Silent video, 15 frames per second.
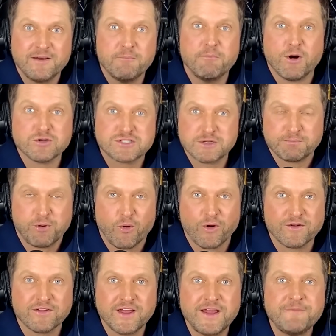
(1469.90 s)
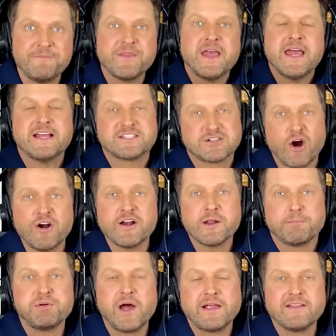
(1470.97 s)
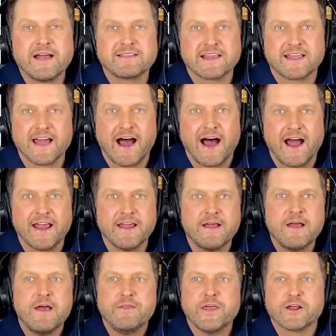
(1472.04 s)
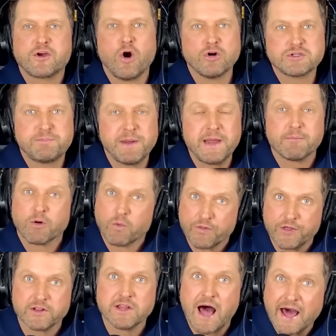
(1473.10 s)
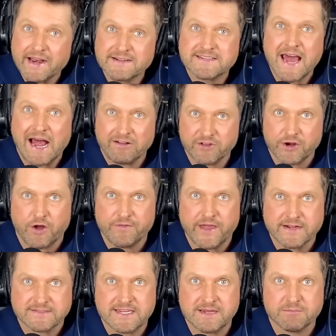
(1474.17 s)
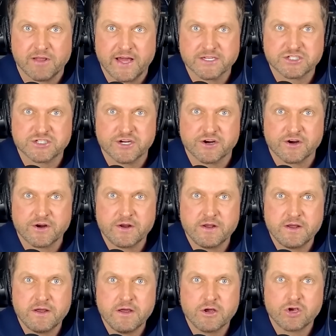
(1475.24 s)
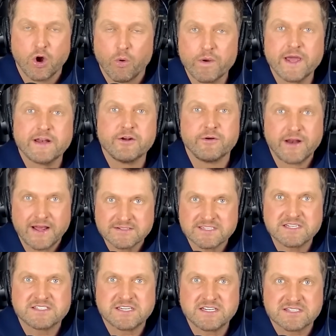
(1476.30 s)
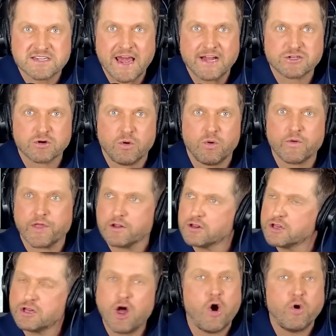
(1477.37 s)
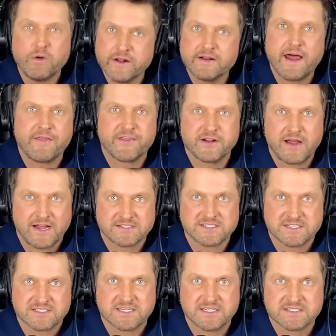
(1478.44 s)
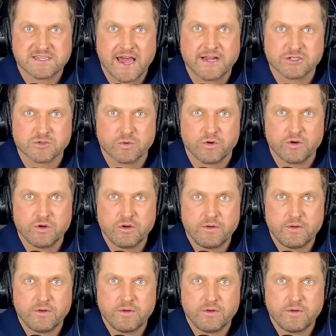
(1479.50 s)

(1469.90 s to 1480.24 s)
most importantly, he started to play like the guy that Coach Beamer, with a lot of talent on that team last year, going into an SEC schedule with a loaded SEC schedule,